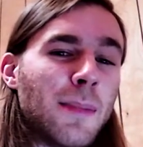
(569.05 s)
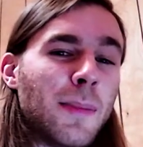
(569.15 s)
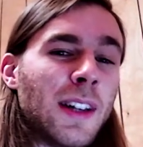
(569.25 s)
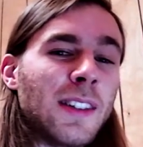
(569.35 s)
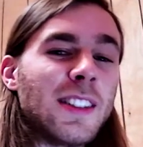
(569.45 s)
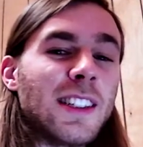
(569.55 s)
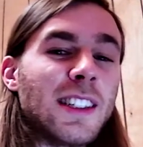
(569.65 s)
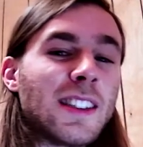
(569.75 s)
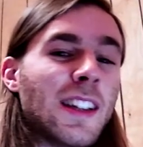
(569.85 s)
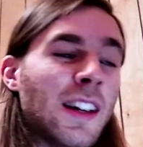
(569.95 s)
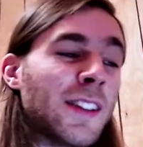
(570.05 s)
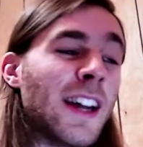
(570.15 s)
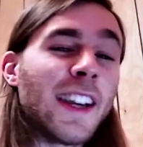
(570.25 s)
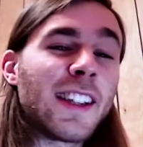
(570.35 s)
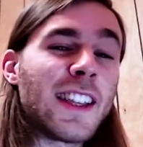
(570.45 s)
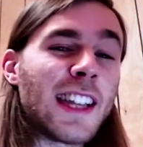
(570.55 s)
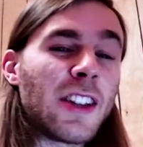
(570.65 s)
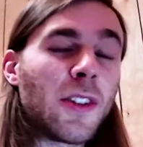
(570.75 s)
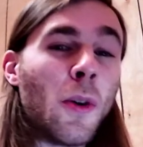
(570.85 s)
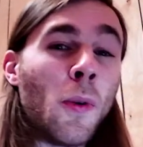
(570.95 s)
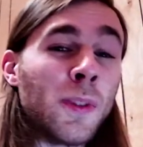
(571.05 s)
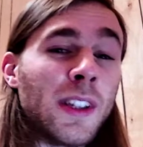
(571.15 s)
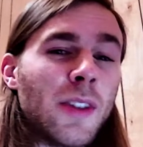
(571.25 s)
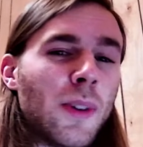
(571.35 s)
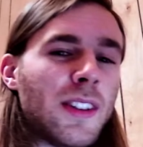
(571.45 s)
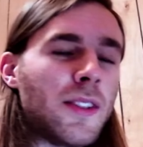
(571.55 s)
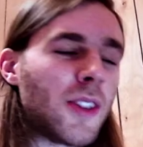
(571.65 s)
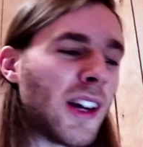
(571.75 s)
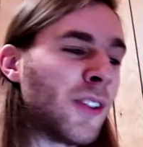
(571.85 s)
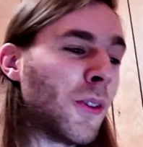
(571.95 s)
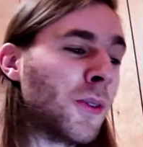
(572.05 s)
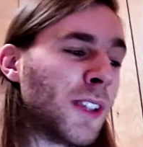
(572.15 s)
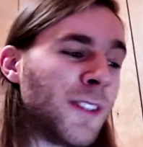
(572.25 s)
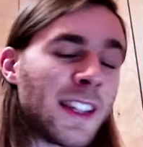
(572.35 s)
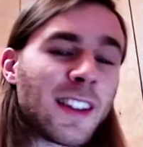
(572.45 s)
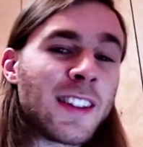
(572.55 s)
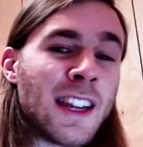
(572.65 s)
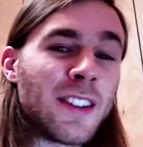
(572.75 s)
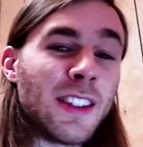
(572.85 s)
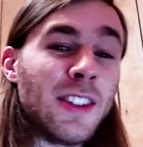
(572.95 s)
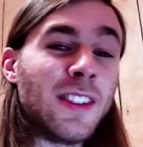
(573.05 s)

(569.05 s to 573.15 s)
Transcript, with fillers: but it's unlikely that they're only going to use OnlyFans, because now you,